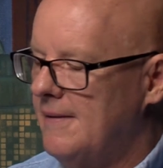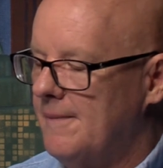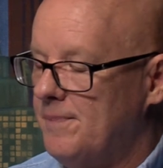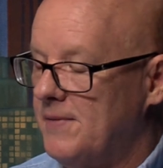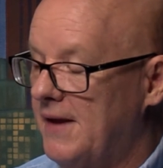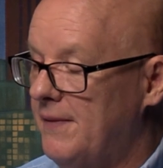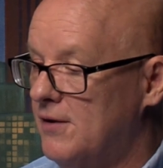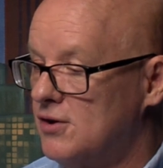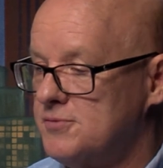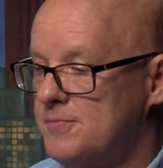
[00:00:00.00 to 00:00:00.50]

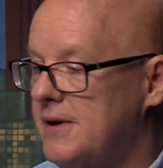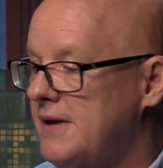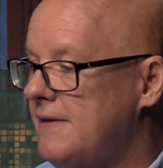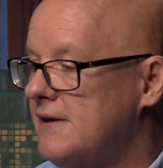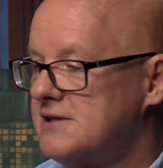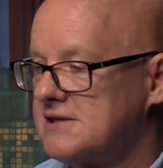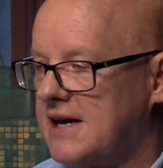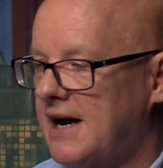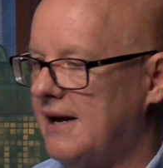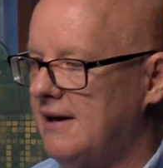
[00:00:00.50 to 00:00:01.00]
And there's been
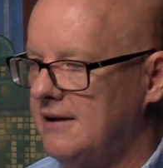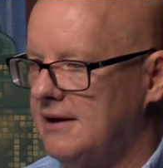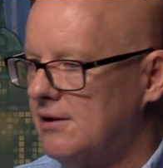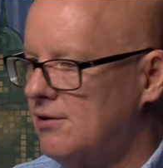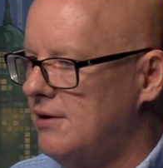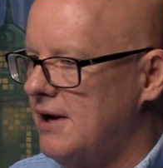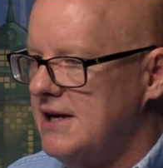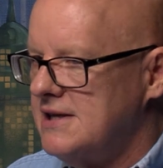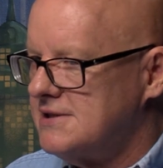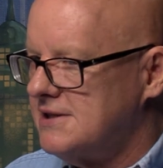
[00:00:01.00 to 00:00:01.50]
this kind of
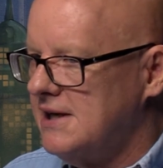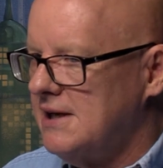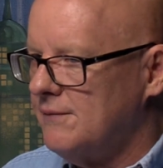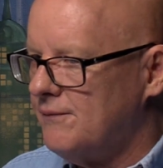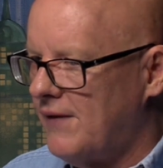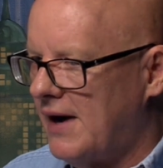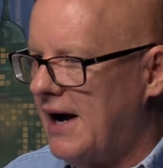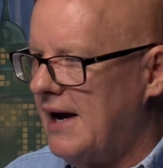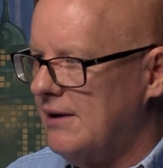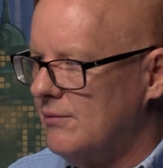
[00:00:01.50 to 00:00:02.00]
internecine
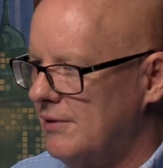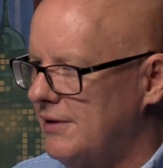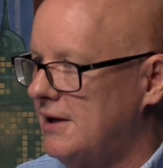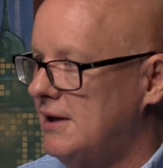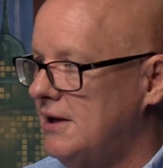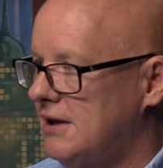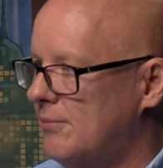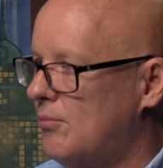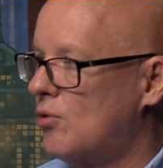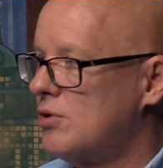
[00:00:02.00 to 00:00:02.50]
fight within
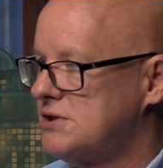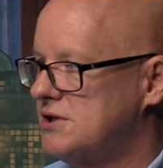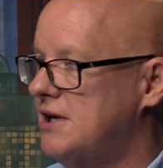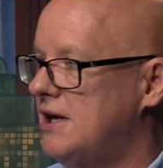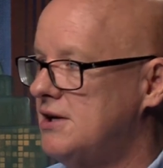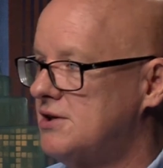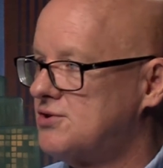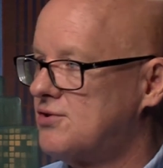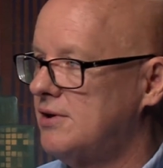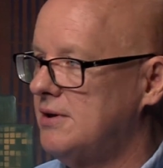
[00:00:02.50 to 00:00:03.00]
the abortion
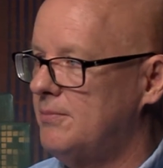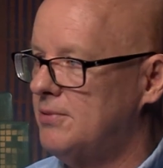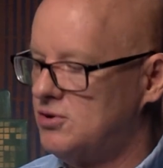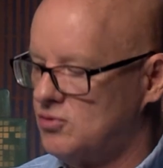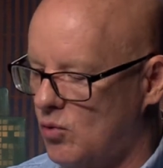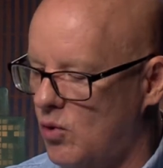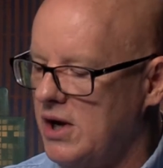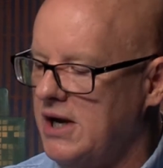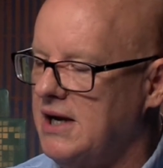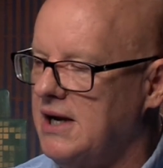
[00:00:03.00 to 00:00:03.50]
industry
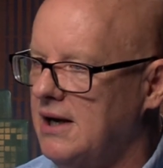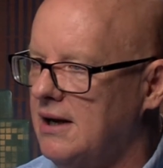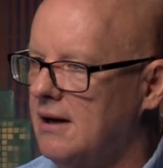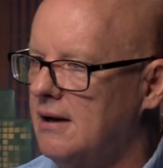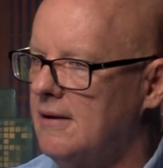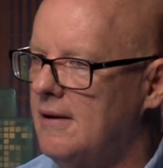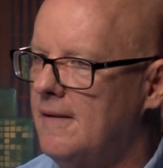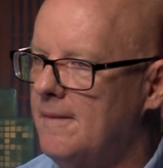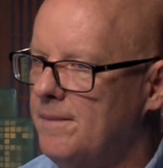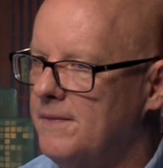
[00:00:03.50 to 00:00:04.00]
between
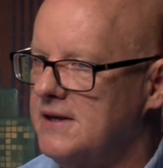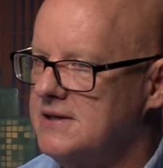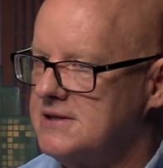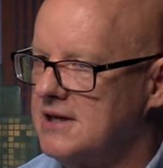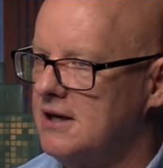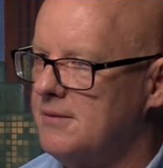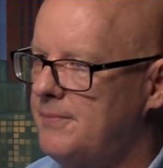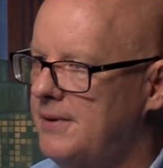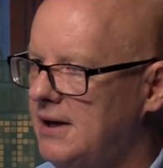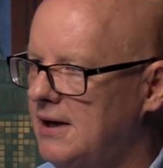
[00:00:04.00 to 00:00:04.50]
these
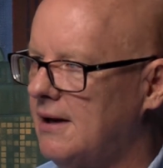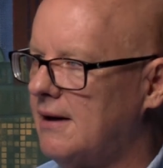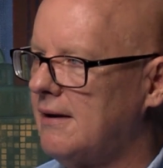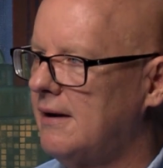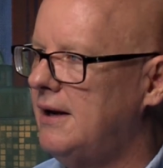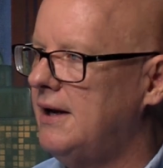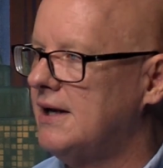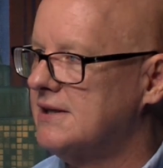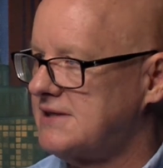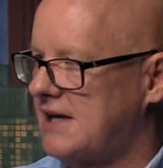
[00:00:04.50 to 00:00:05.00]
independent
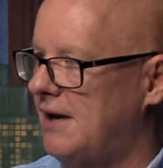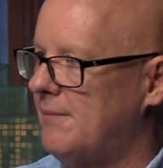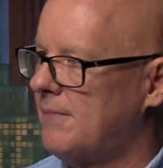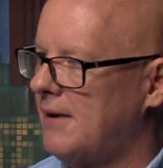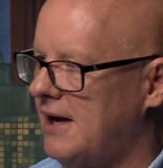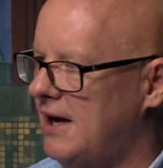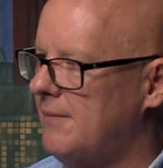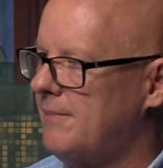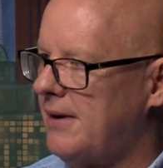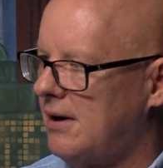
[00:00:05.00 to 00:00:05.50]
clinics and
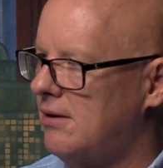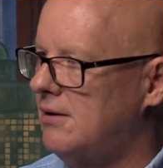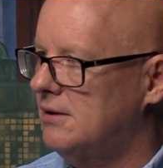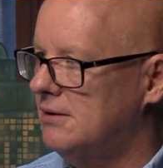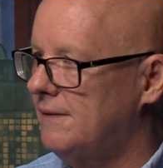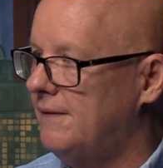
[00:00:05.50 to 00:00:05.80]
Planned Parenthood.